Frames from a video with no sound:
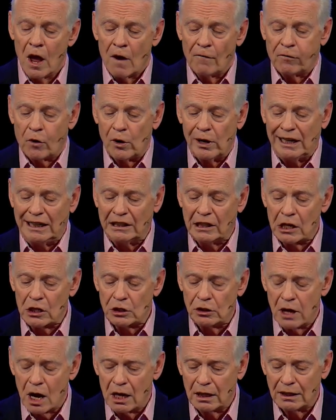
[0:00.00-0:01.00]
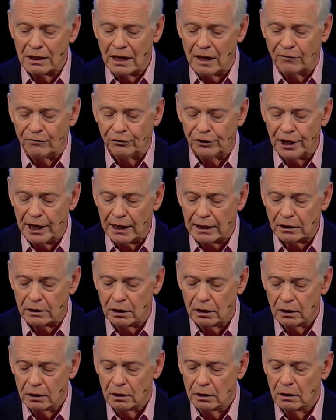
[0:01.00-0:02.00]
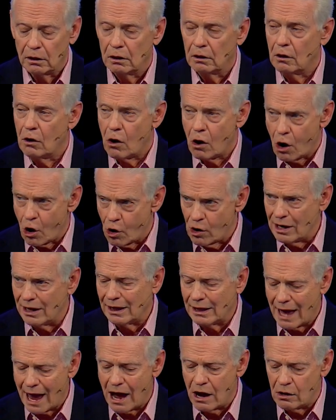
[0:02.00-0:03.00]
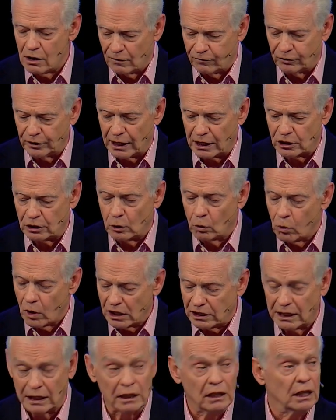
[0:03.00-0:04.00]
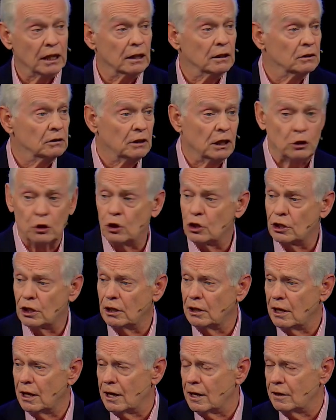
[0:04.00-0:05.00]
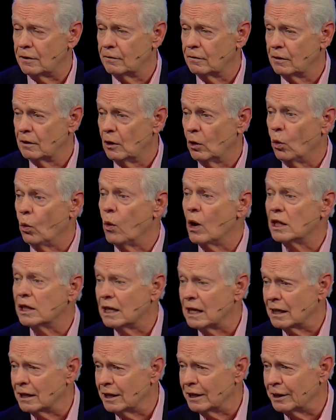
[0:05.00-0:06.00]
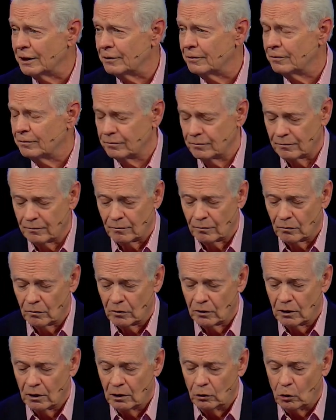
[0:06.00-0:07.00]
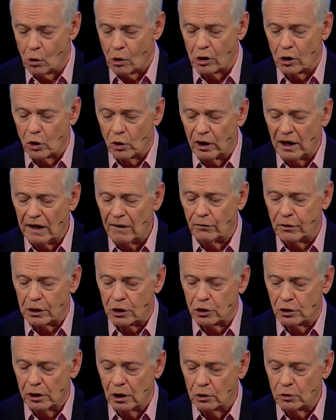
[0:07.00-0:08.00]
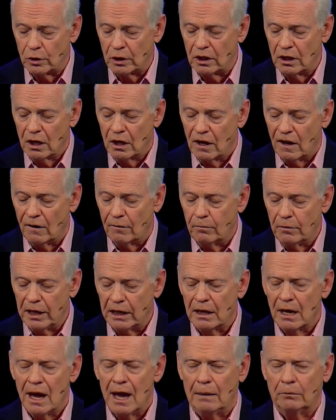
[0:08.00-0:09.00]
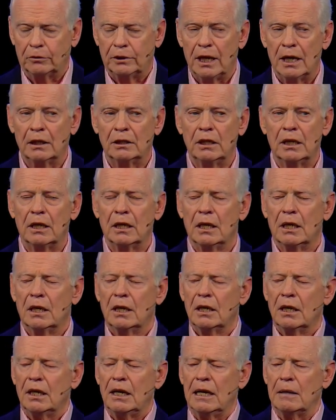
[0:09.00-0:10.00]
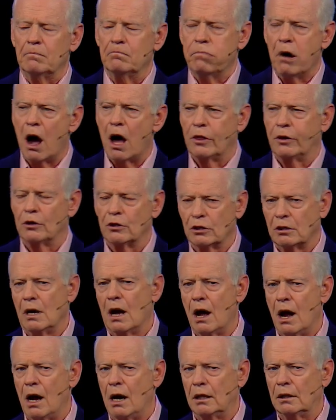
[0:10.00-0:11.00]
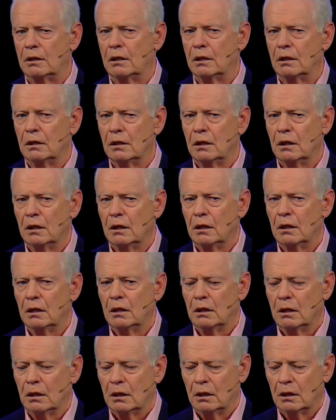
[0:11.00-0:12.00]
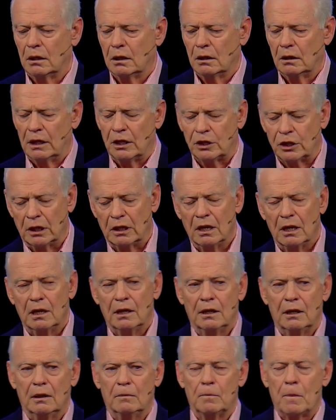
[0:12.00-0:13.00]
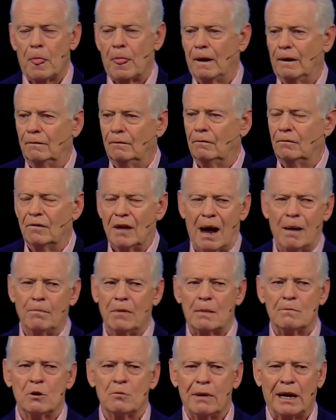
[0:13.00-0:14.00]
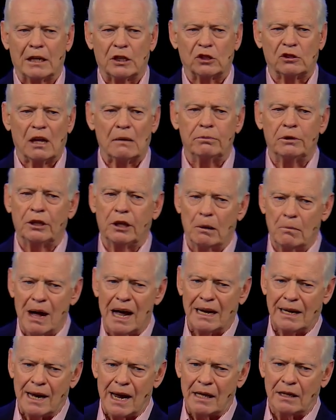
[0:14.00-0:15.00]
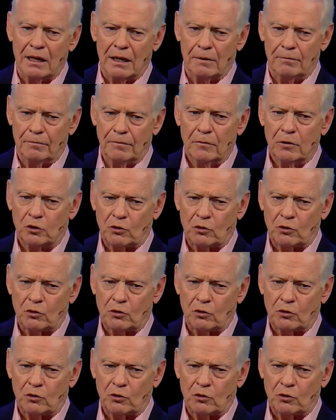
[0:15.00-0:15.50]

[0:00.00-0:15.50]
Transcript: For he does not afflict or allow affliction willingly. Did you see that? Willingly. Nor grieve the children of men. I'm telling you, it bothers God. Listen, I'm, I'm going to make a statement that might kind of